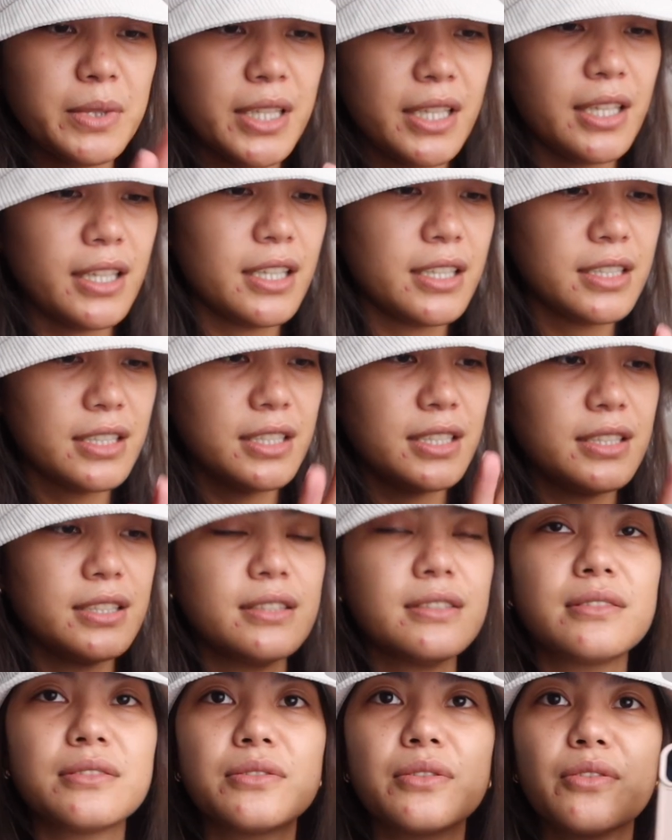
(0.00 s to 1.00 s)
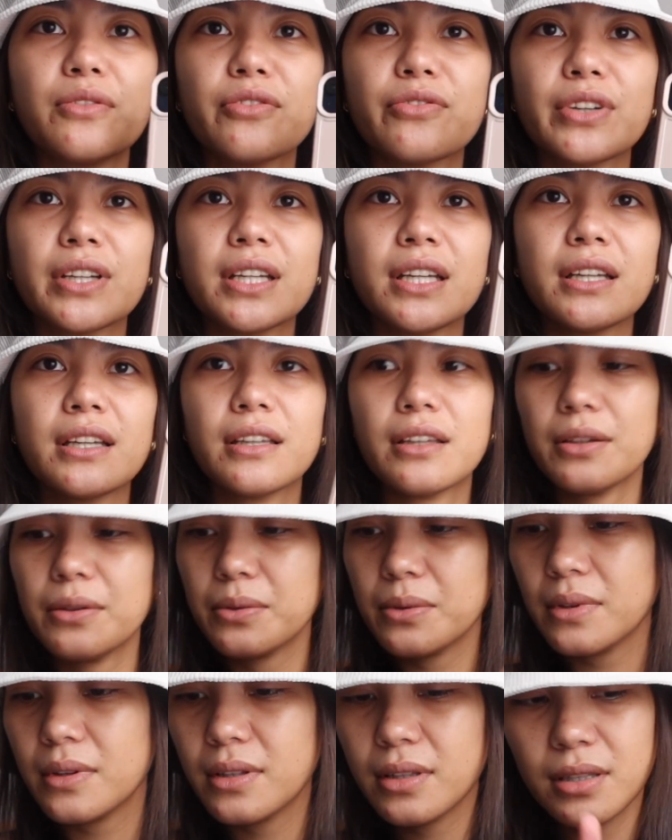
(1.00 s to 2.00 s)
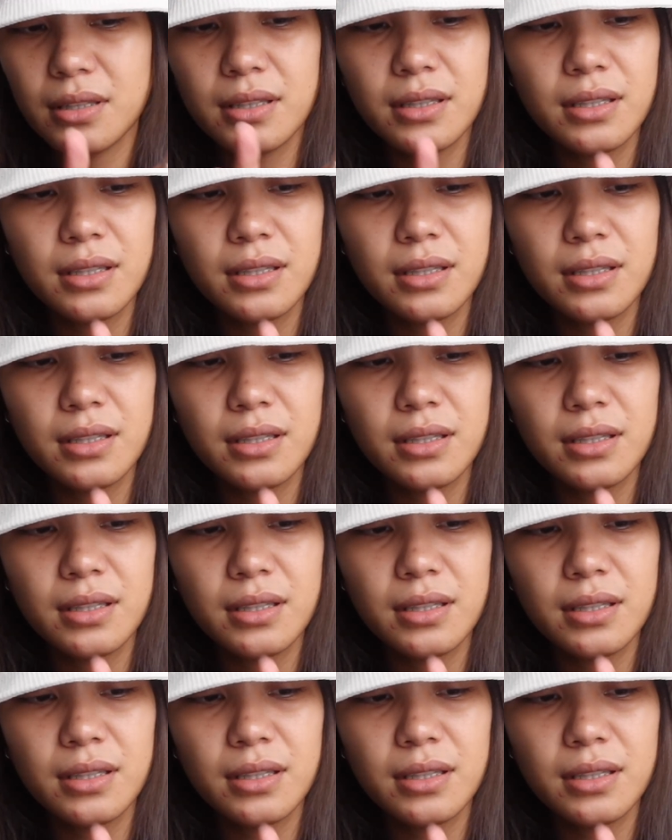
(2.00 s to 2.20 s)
my gosh, it's so freaking cute.